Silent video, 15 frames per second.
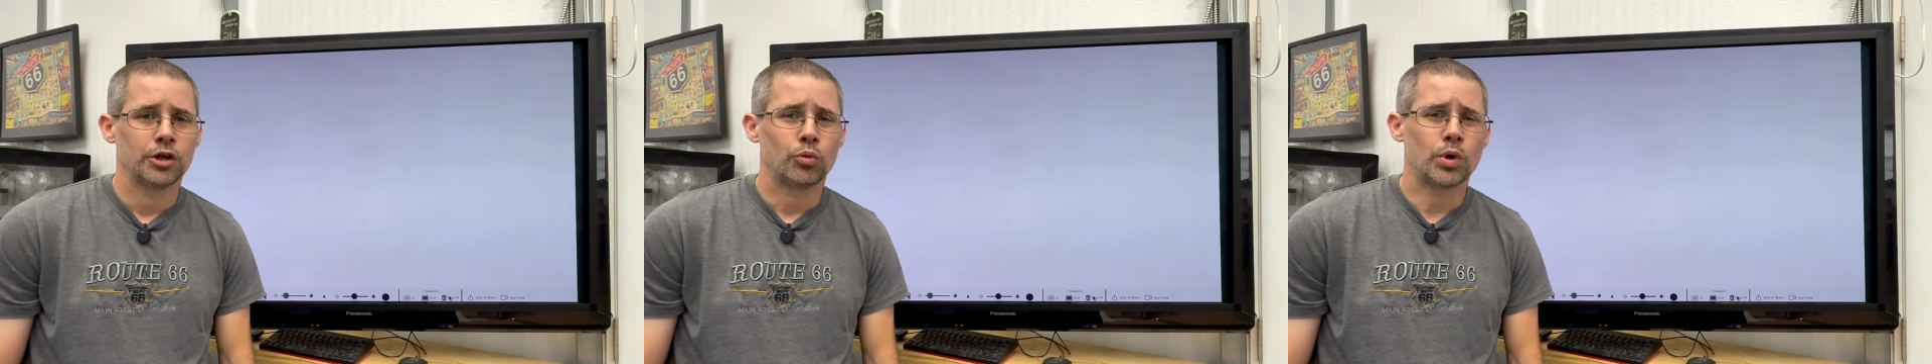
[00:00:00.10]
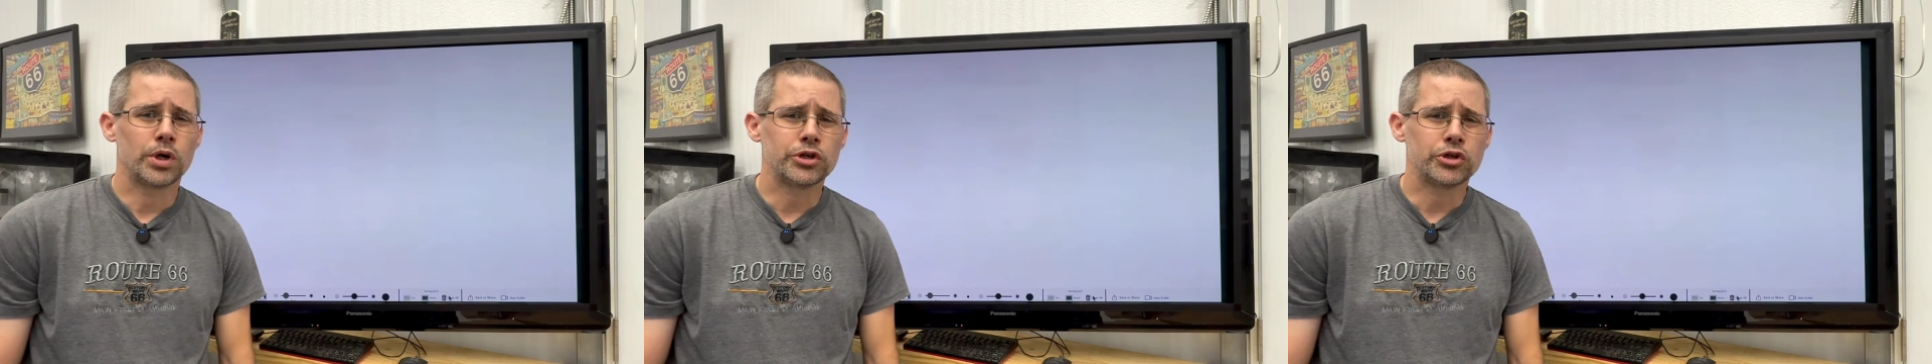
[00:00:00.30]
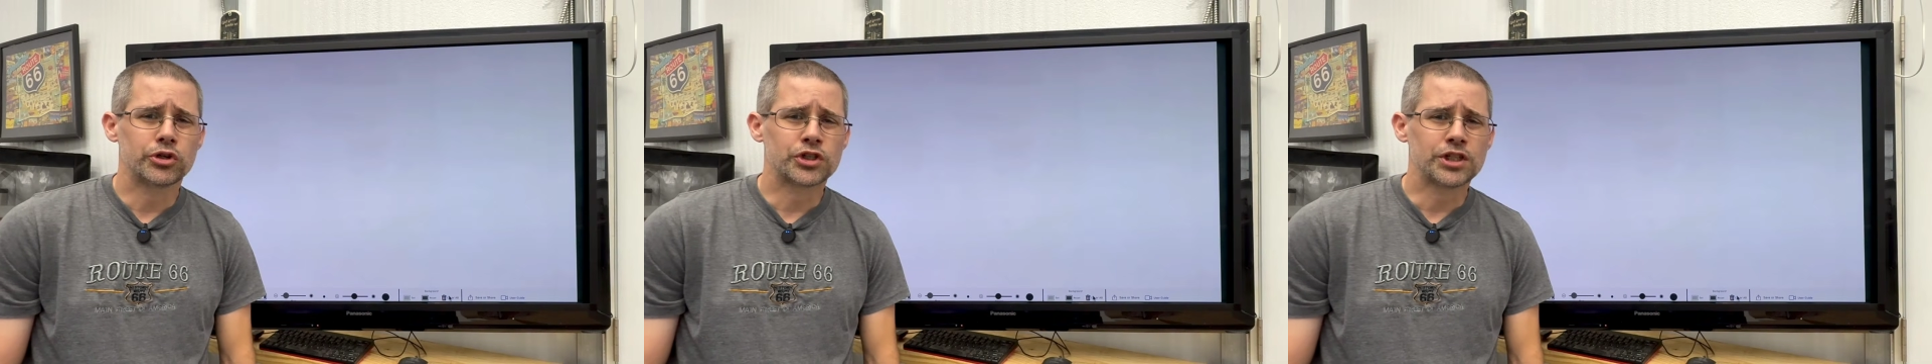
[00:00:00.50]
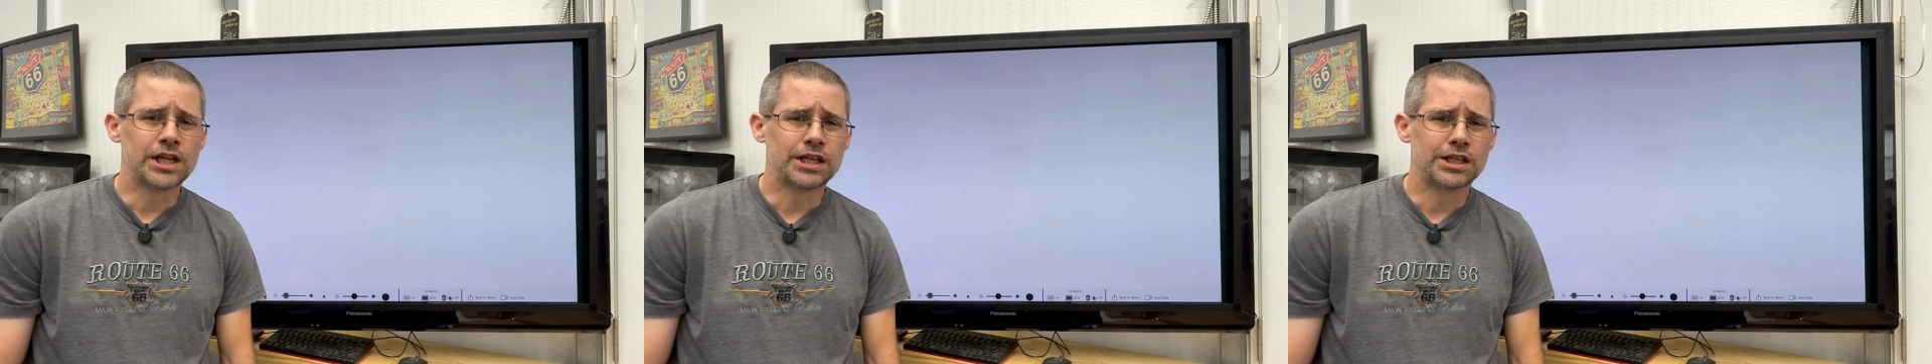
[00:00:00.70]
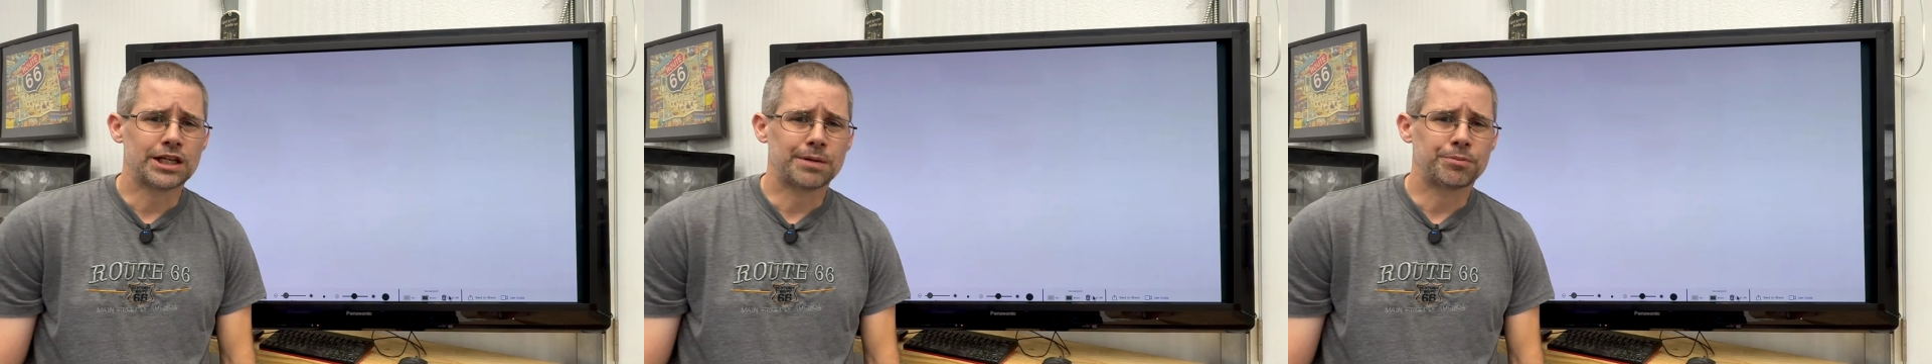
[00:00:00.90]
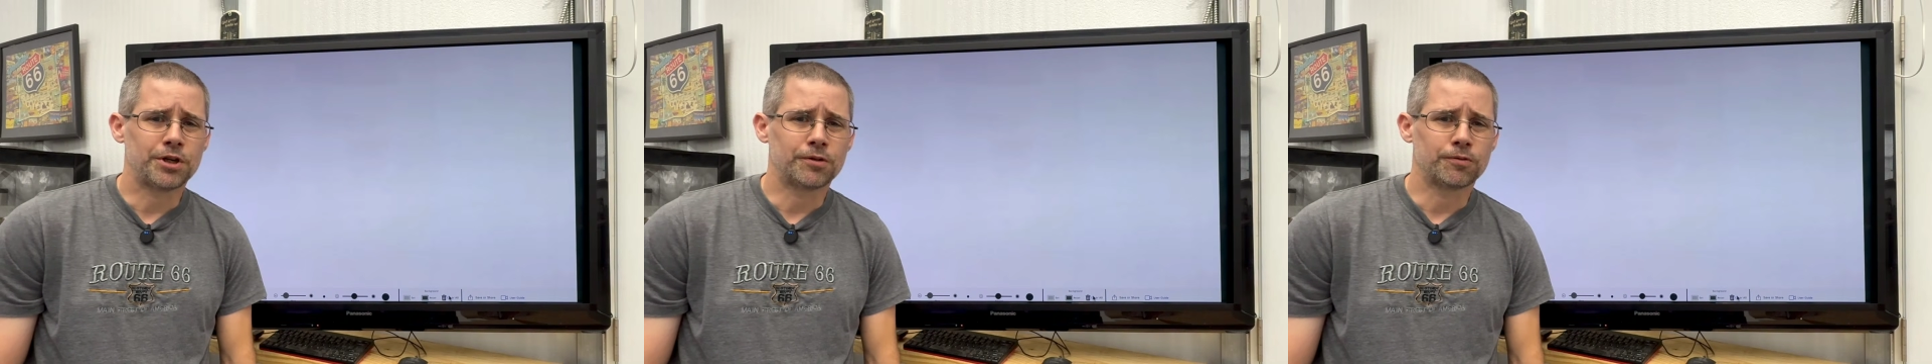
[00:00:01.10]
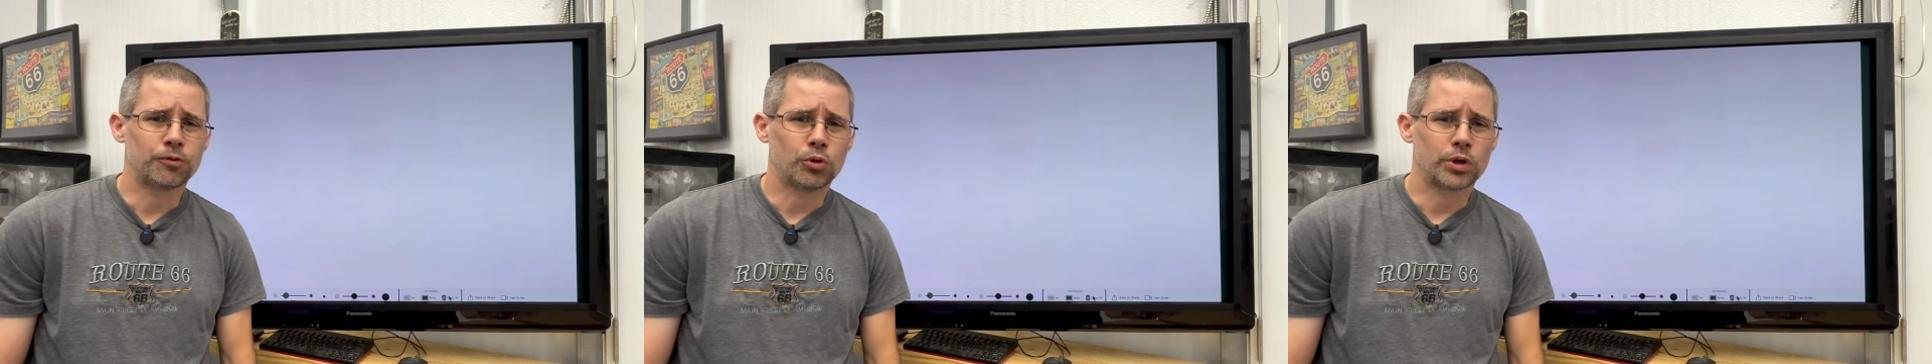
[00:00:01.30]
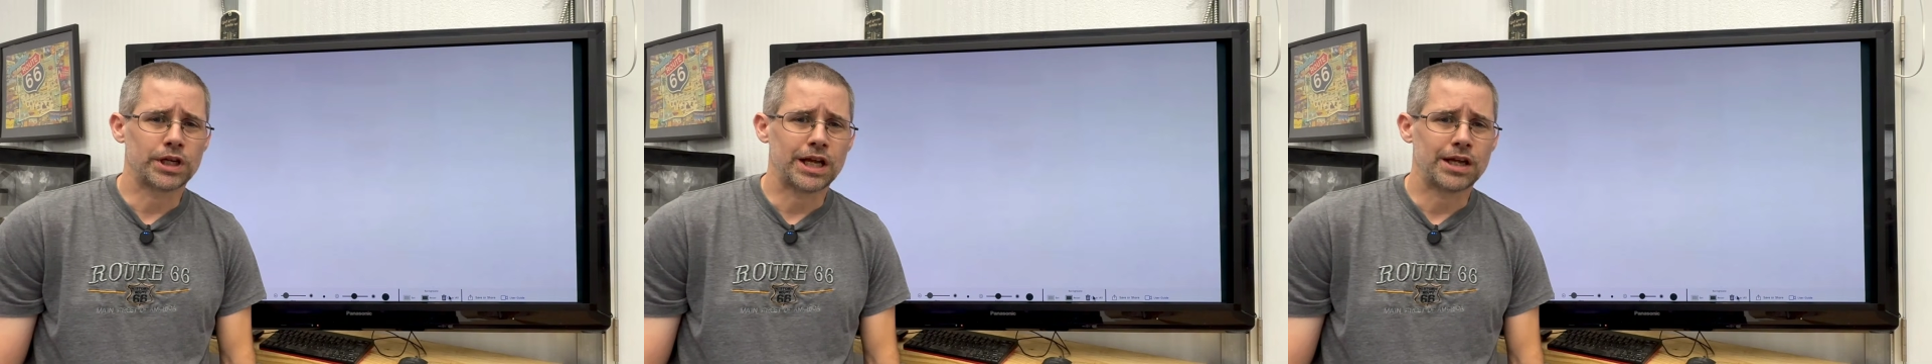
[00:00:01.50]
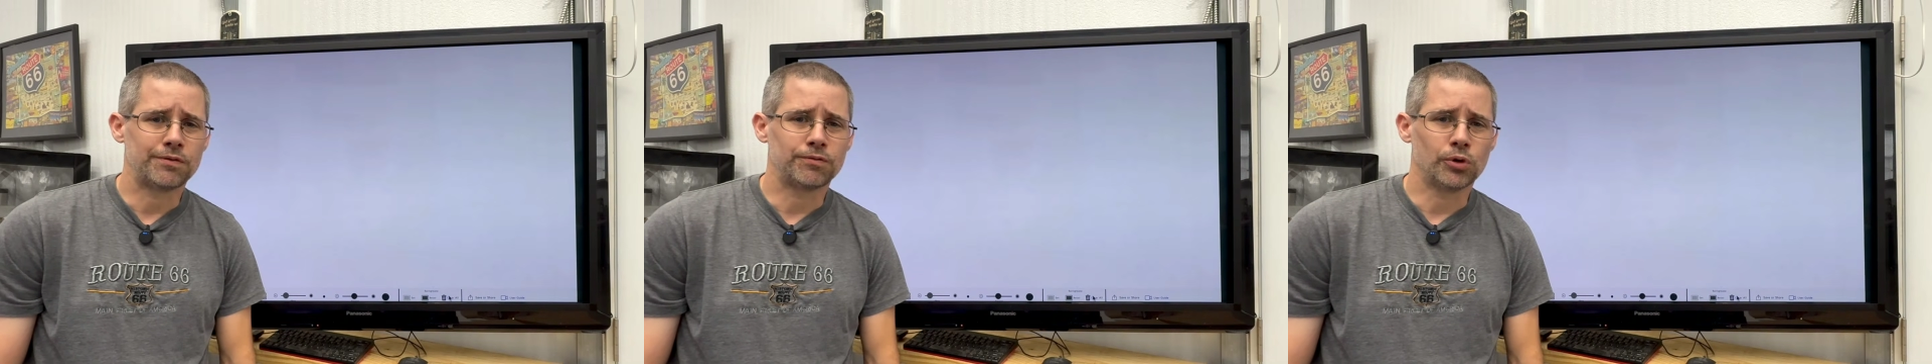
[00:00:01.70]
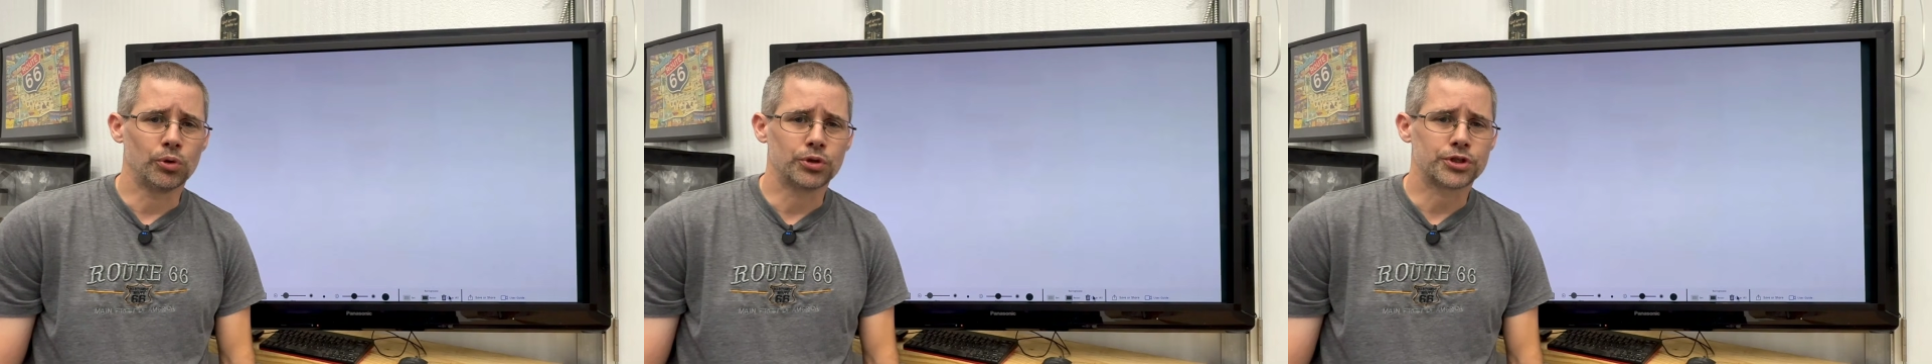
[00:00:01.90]
When you're setting up your
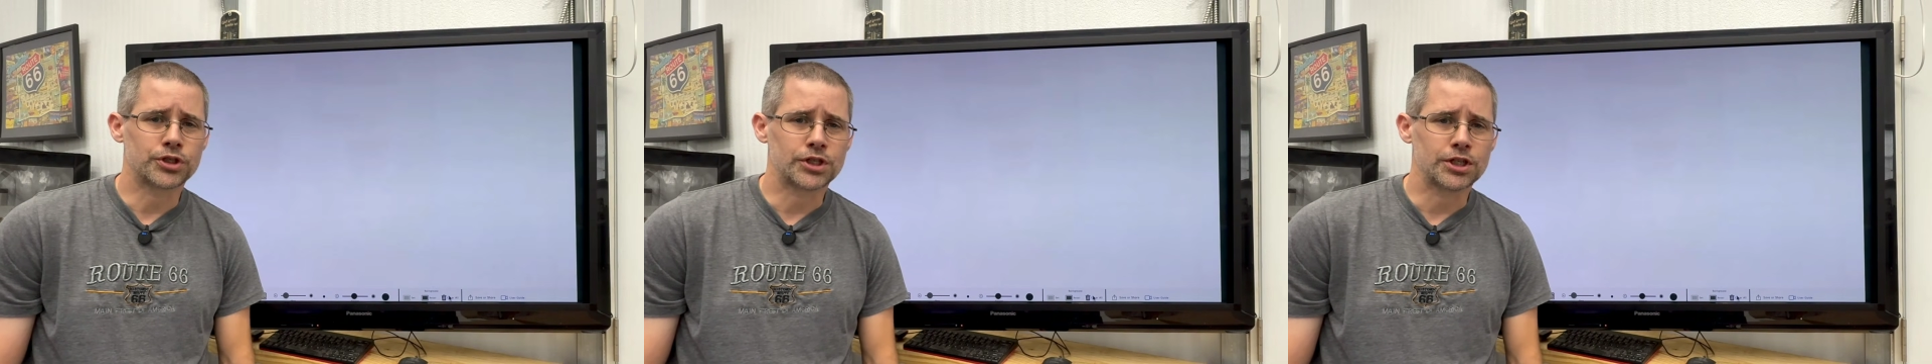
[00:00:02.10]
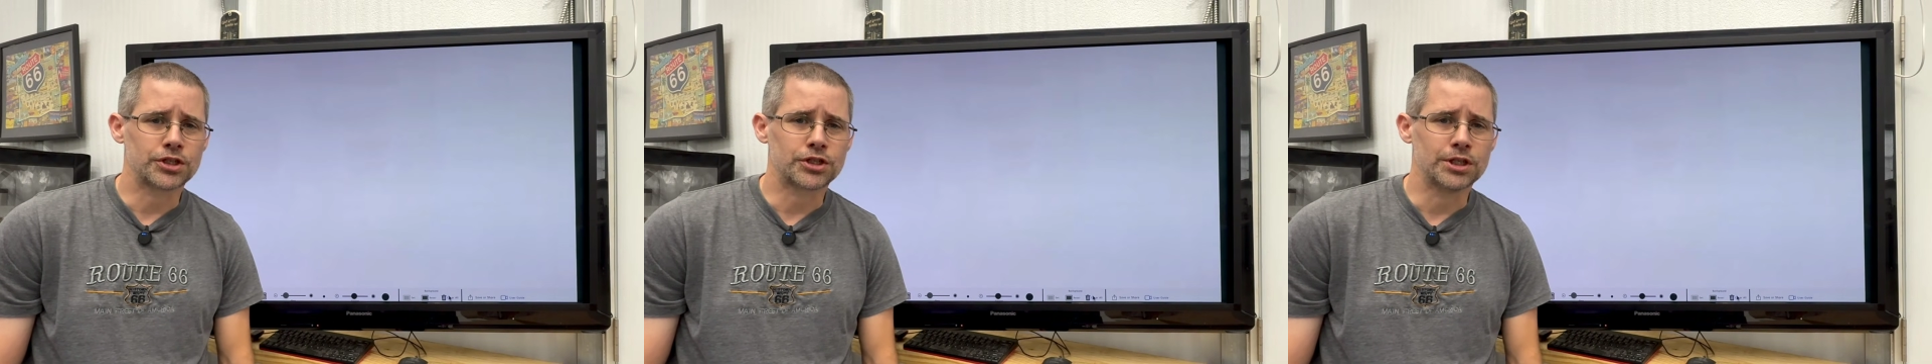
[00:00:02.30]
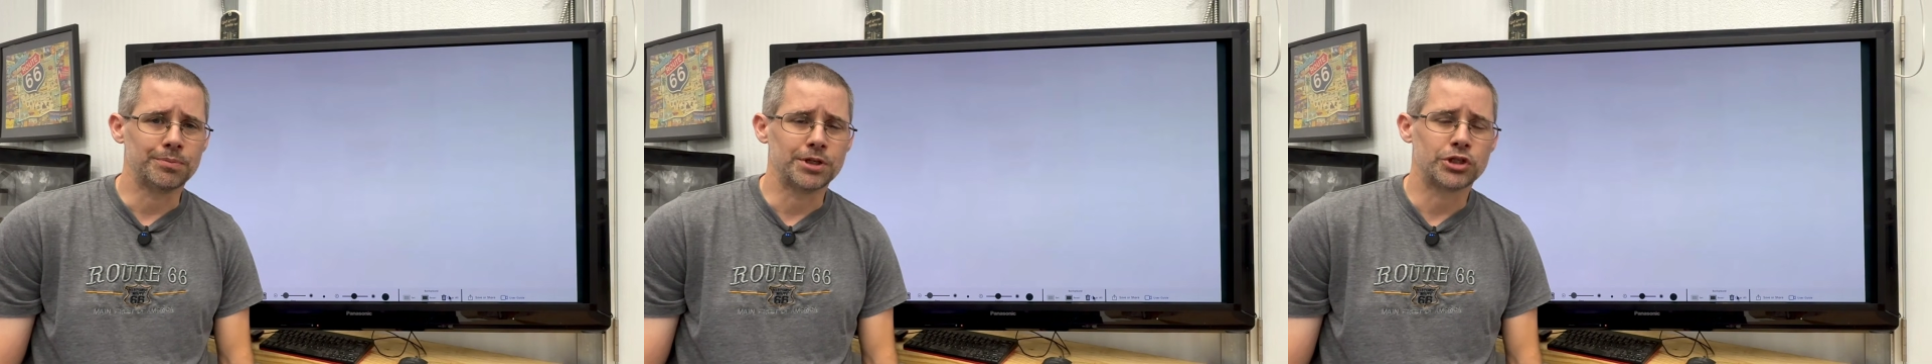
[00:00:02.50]
48-volt system,